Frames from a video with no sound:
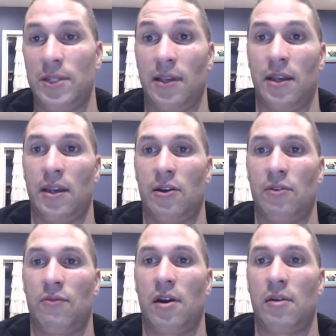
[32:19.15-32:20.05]
we take care
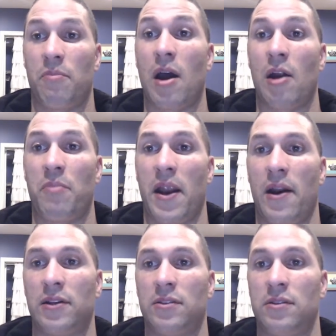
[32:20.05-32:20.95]
of our
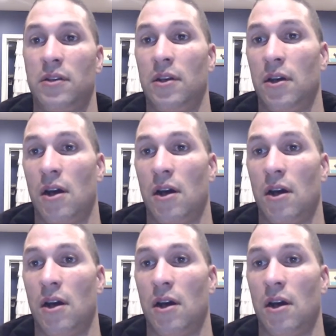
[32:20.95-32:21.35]
parents,